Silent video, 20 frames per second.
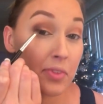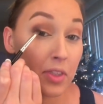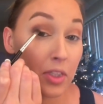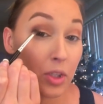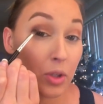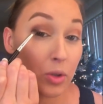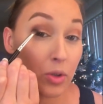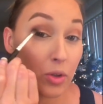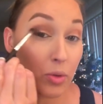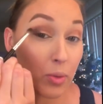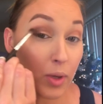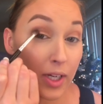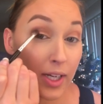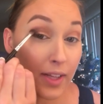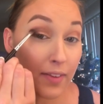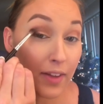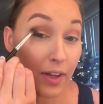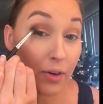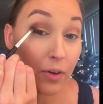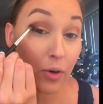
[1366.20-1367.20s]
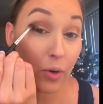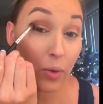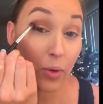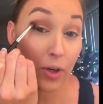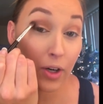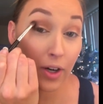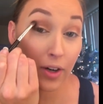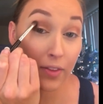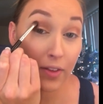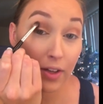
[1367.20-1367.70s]
you just want on the outer
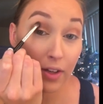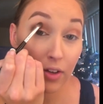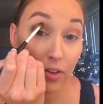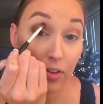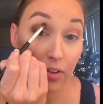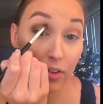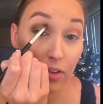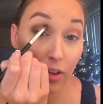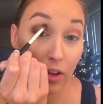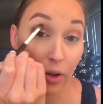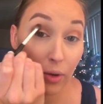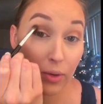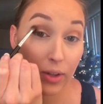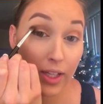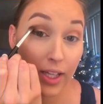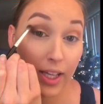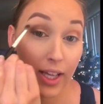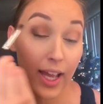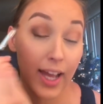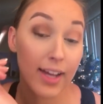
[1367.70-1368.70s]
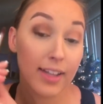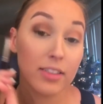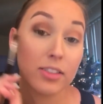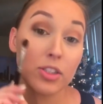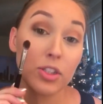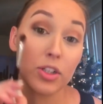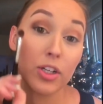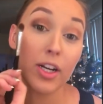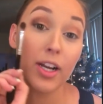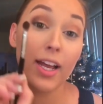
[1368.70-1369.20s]
corner, and then just slowly, as
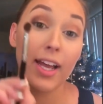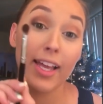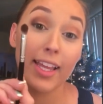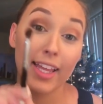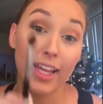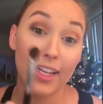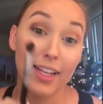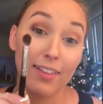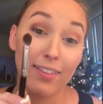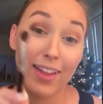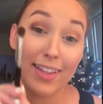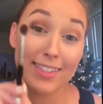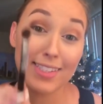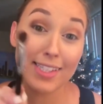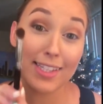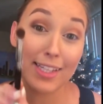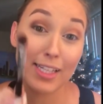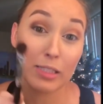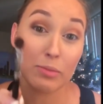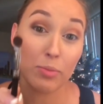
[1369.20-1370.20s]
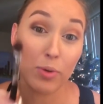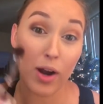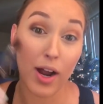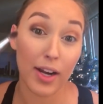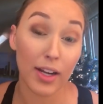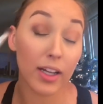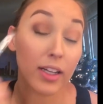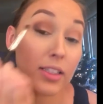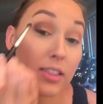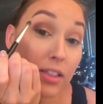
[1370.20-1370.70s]
you're getting less and less
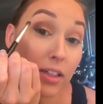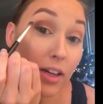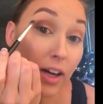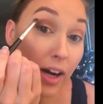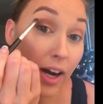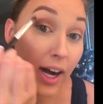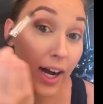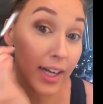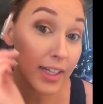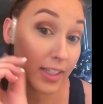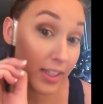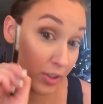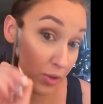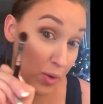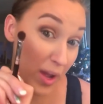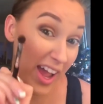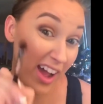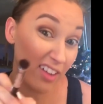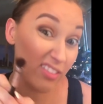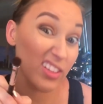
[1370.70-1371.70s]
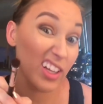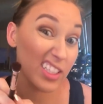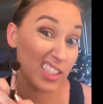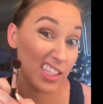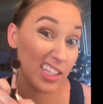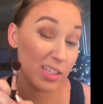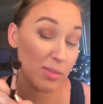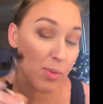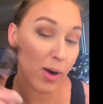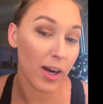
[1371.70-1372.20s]
product on, you have less
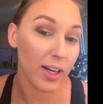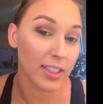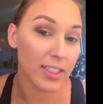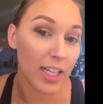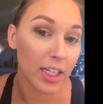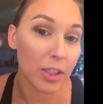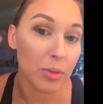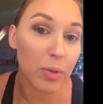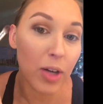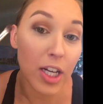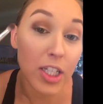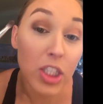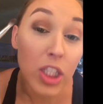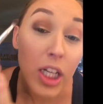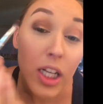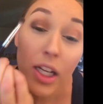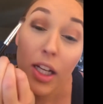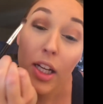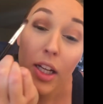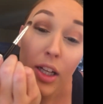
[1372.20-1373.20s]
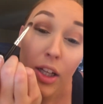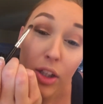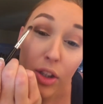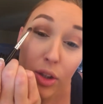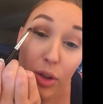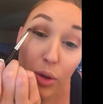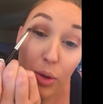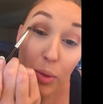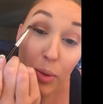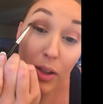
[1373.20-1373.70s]
and less product on your brush,
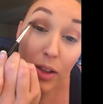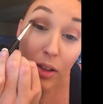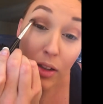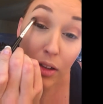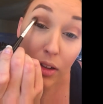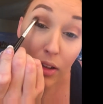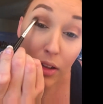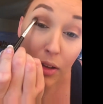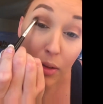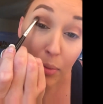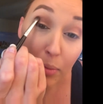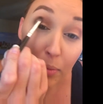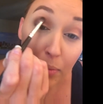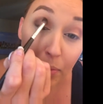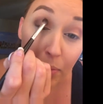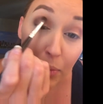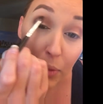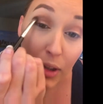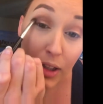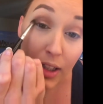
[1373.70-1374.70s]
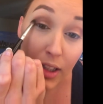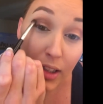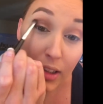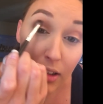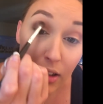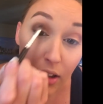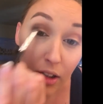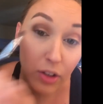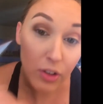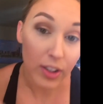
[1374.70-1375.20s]
you will work it
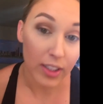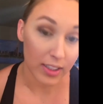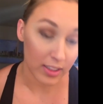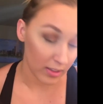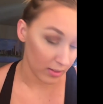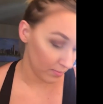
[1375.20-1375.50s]
into the crease.